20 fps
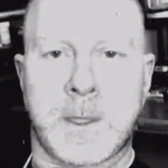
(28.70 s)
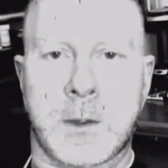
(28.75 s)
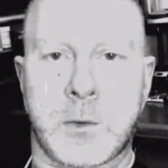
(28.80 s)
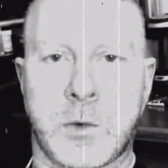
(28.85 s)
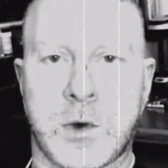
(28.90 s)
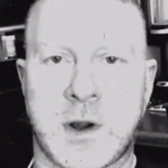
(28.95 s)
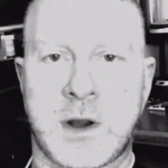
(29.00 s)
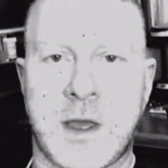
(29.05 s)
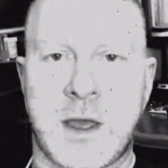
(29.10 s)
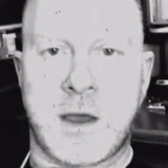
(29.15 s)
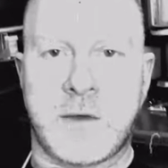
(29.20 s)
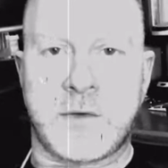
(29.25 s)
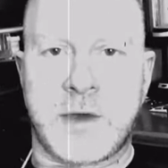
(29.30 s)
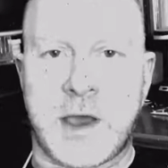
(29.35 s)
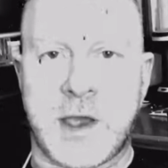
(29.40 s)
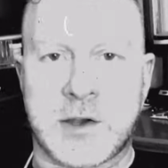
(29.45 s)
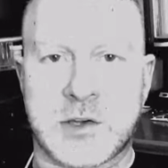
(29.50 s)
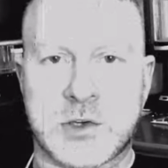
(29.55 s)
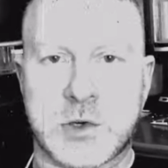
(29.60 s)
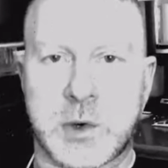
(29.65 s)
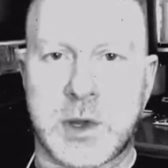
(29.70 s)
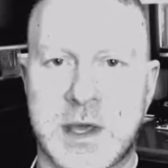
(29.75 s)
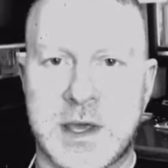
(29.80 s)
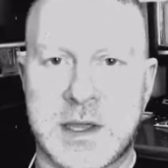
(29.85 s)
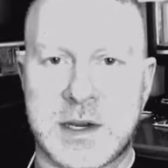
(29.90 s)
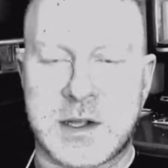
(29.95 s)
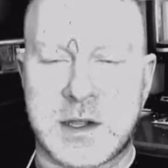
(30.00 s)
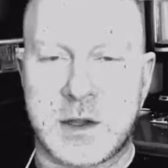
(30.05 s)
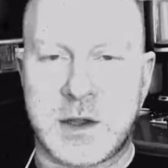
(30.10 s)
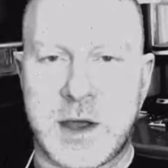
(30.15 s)
we're going to have extra
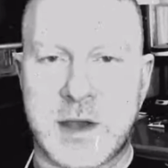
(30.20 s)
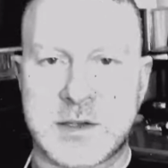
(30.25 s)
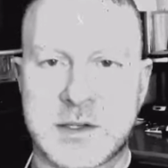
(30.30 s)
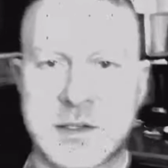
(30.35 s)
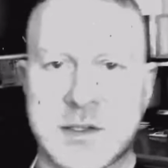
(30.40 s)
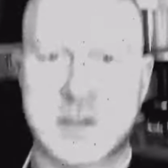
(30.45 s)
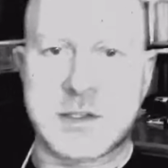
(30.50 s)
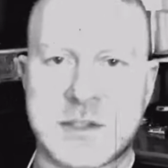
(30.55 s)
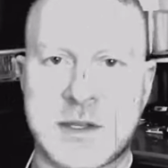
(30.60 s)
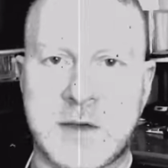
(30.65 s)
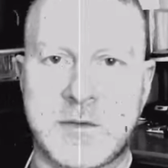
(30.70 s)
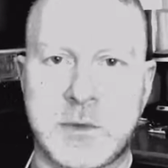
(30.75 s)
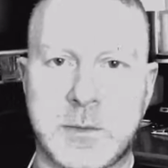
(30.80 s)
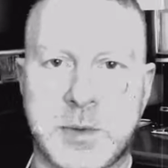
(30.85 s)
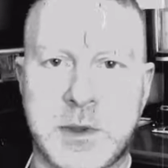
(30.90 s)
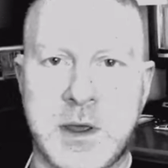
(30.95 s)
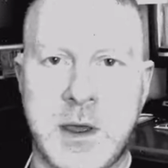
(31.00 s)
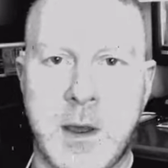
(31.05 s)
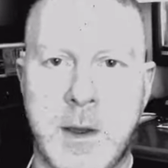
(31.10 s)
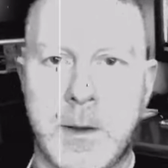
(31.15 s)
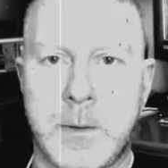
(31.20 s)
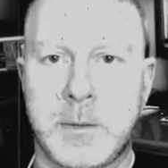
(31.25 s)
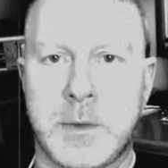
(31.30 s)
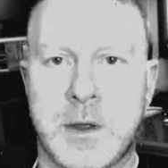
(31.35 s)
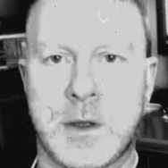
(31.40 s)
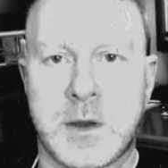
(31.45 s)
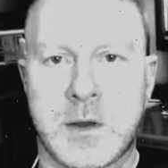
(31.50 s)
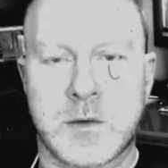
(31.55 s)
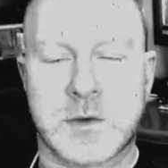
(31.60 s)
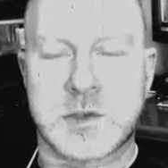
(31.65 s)
hit classes at 7 p.m.
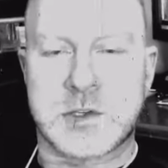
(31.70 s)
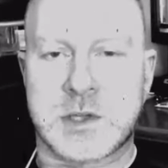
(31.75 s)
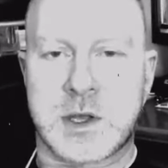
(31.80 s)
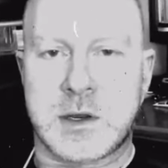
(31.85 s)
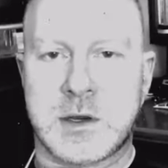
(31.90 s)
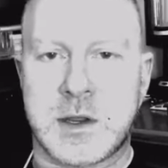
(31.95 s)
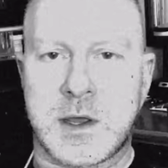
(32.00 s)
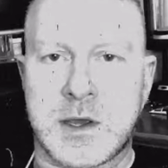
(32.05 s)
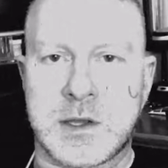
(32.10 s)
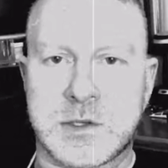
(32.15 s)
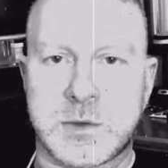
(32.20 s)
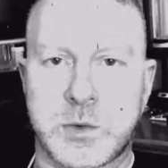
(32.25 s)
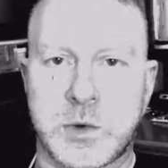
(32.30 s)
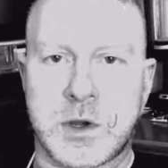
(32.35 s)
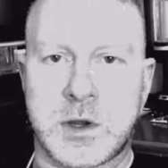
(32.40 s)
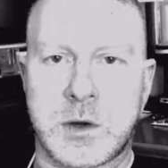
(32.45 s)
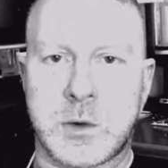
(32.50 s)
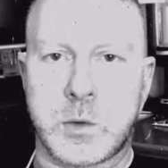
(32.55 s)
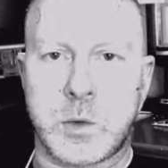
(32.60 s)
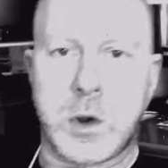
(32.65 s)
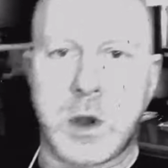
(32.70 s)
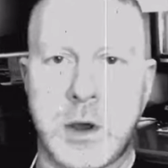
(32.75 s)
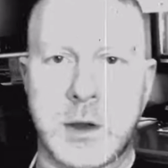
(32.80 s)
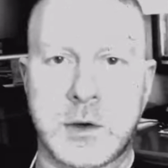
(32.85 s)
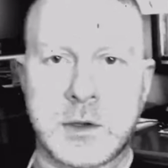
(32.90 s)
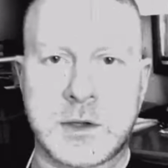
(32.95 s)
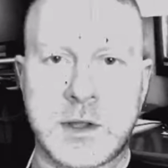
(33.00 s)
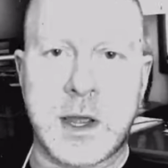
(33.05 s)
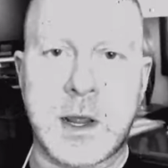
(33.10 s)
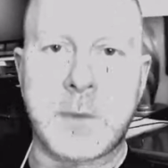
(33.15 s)
Sundays, we're going to
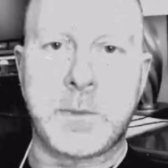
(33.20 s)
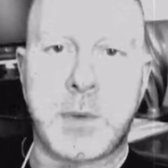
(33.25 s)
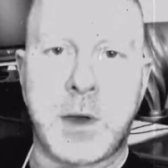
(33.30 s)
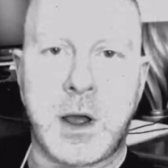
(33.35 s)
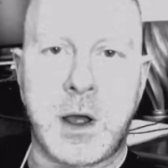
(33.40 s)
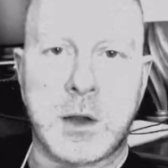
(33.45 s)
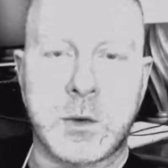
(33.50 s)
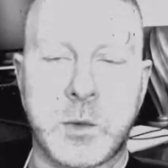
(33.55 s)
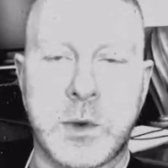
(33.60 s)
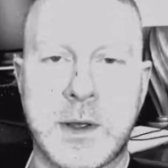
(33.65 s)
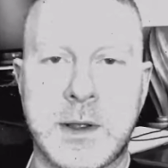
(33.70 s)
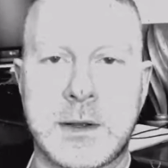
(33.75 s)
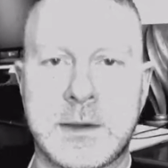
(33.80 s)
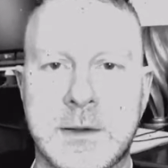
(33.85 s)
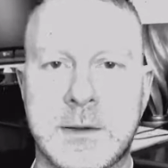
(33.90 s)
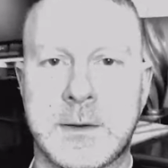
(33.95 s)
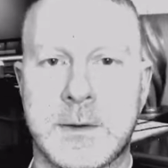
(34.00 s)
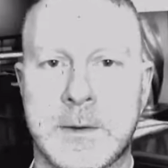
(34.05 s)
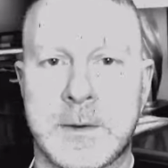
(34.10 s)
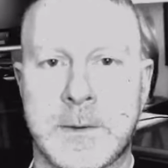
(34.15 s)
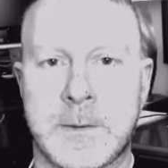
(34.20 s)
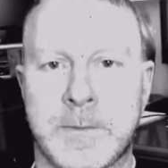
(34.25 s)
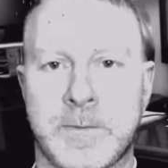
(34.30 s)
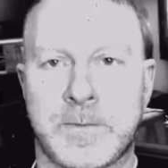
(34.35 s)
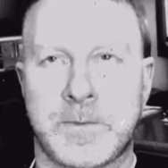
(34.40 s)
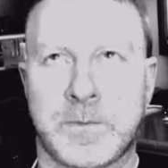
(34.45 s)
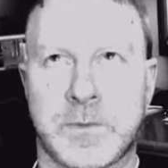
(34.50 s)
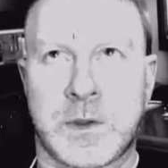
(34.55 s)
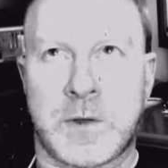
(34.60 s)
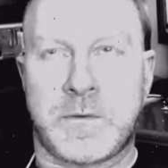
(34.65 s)
run Lake Baldwin.
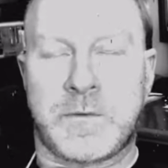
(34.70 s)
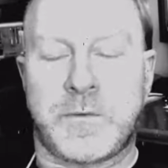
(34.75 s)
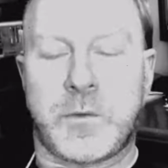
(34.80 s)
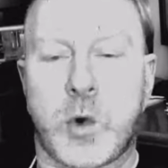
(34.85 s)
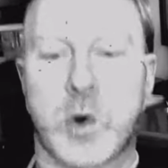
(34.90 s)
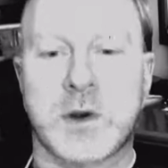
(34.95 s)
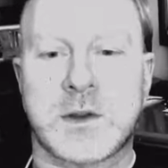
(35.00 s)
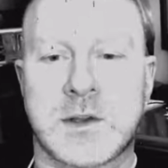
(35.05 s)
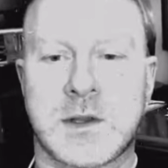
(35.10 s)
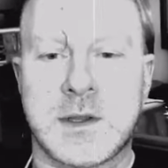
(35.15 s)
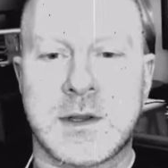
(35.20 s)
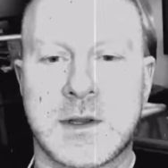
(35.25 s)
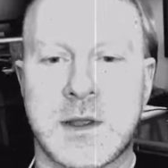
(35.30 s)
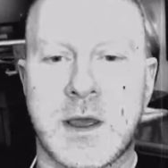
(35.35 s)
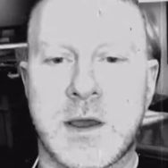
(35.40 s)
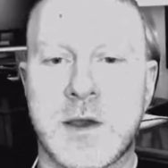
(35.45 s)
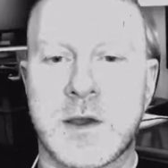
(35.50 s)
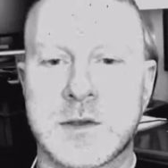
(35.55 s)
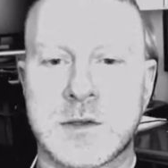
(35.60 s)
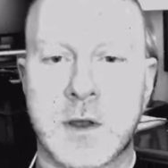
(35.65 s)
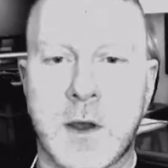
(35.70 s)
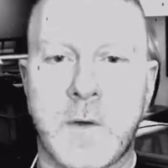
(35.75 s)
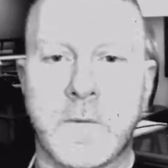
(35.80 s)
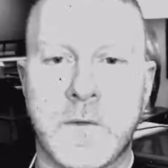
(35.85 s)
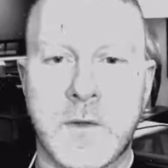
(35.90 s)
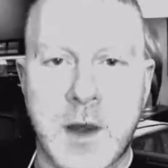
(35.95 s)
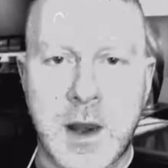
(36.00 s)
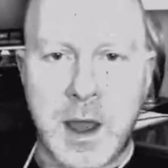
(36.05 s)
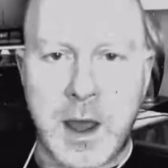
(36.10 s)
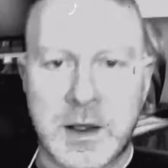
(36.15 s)
14 days of
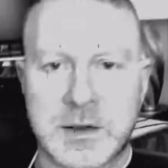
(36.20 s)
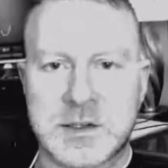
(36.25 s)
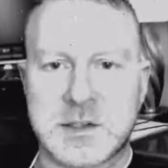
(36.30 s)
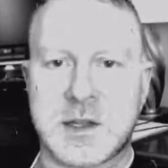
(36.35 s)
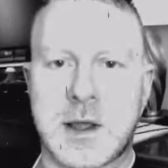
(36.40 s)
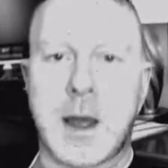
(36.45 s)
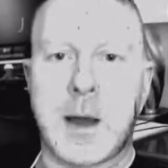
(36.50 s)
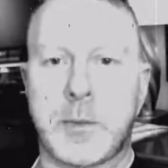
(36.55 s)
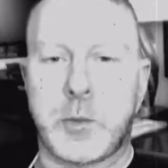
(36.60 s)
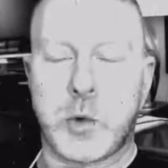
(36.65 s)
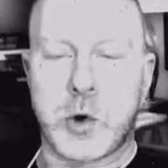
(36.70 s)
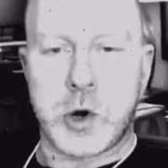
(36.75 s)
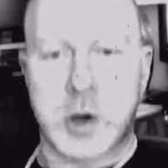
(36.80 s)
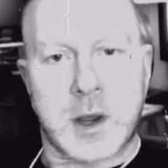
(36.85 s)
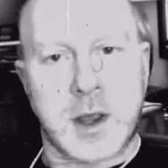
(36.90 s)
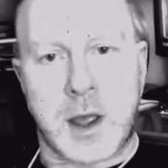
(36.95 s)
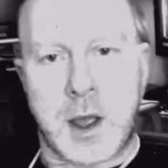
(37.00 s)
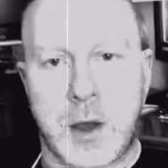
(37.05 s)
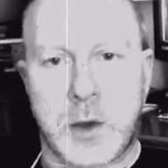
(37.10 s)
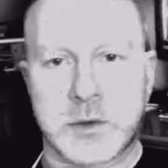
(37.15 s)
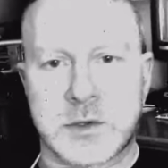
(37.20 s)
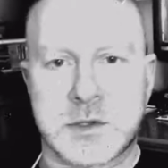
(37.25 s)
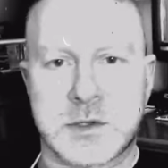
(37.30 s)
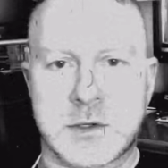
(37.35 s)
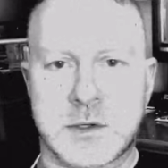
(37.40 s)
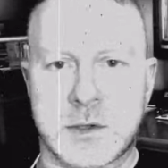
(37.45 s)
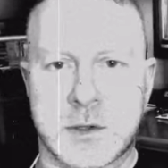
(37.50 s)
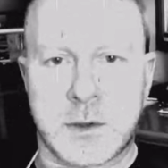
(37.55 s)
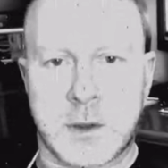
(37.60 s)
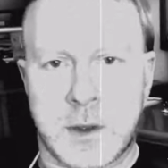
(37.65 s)
nonstop
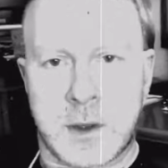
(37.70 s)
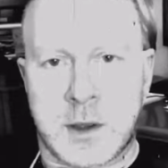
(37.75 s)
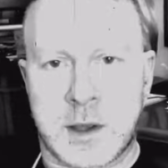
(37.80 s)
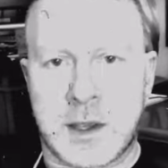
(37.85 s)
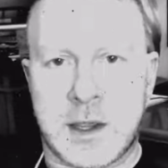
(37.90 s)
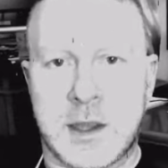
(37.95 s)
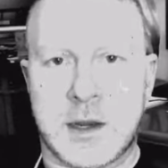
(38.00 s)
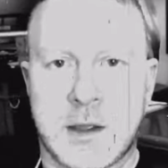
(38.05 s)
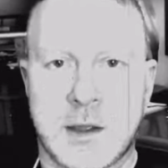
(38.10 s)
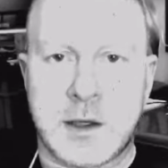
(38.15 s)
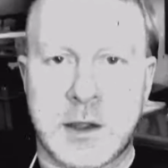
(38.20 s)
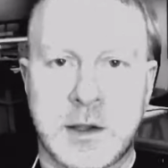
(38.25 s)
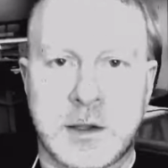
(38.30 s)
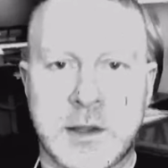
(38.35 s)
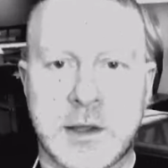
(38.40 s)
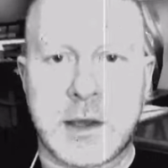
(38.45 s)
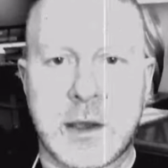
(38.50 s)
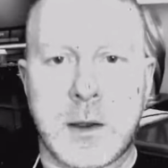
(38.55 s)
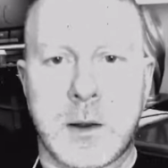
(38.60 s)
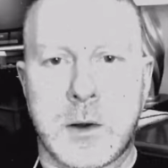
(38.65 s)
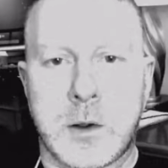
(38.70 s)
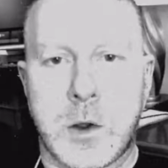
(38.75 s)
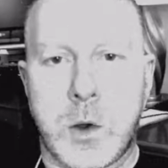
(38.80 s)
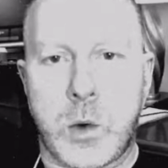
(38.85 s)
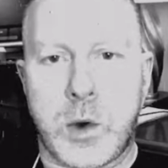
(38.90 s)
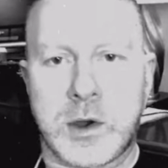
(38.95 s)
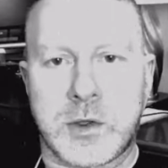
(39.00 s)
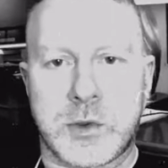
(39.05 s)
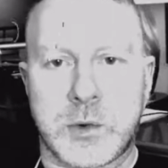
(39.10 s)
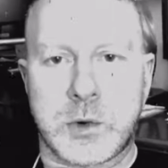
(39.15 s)
workouts, eating clean,
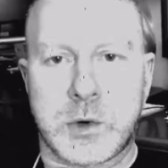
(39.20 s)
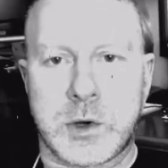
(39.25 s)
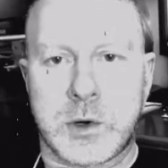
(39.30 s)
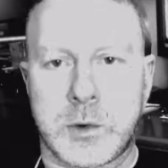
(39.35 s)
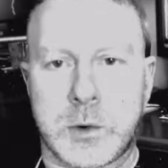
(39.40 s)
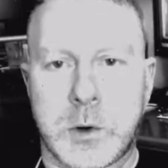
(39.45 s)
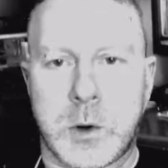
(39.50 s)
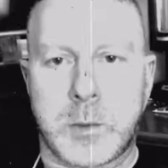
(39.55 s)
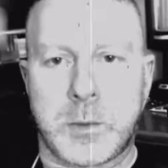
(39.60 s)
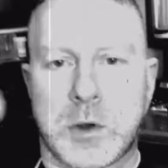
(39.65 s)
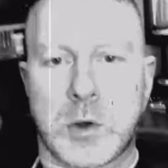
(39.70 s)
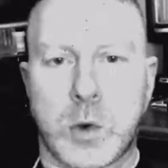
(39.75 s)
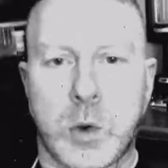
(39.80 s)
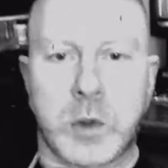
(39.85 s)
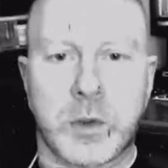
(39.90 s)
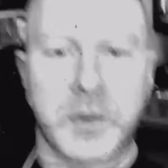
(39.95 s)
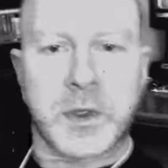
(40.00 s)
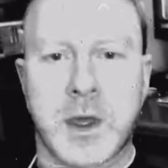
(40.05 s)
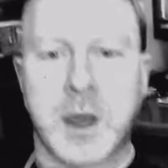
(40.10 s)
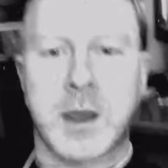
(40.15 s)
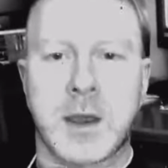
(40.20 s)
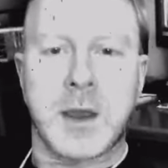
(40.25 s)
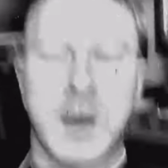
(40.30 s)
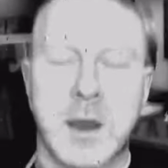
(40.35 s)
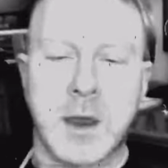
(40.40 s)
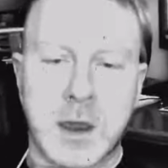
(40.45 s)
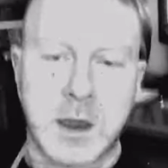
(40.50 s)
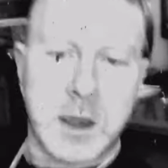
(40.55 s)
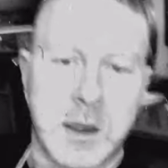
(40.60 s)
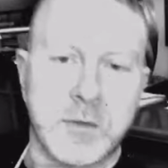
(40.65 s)
going through a group. Cool thing,
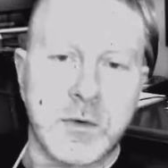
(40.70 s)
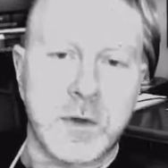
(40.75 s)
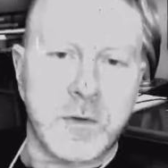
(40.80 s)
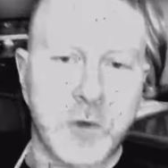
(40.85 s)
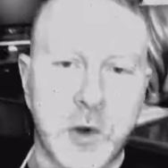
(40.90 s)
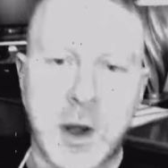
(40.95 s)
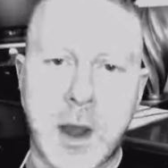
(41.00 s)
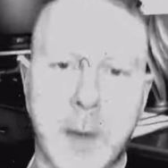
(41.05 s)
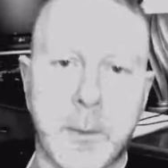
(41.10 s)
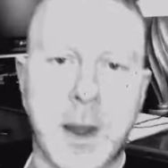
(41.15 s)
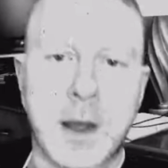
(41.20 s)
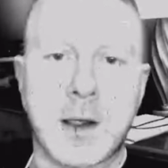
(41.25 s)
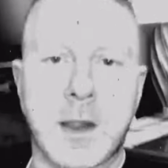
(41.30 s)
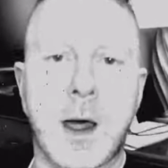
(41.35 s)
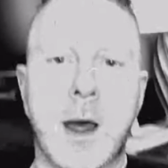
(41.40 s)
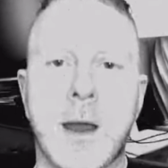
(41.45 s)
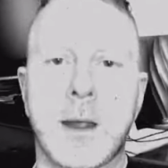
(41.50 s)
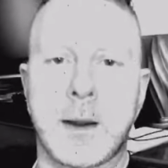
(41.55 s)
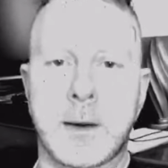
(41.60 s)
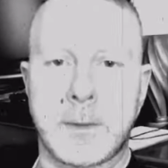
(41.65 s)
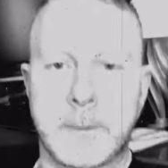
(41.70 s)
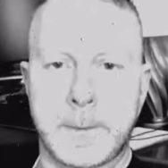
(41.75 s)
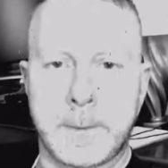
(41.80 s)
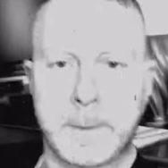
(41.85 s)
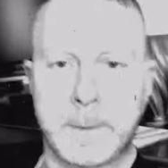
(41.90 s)
even if you're not my client,